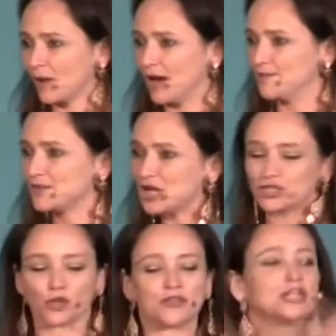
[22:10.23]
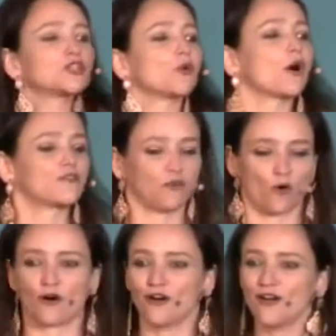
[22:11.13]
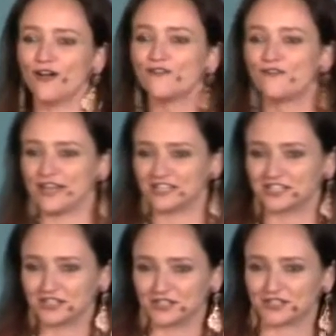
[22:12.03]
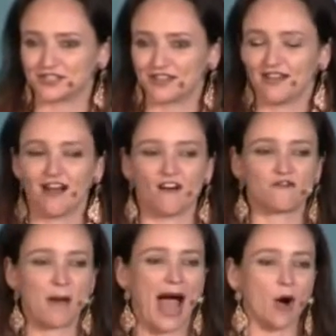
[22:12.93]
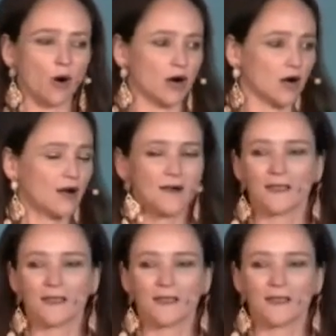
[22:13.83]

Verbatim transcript: right? So these are our four faces of power.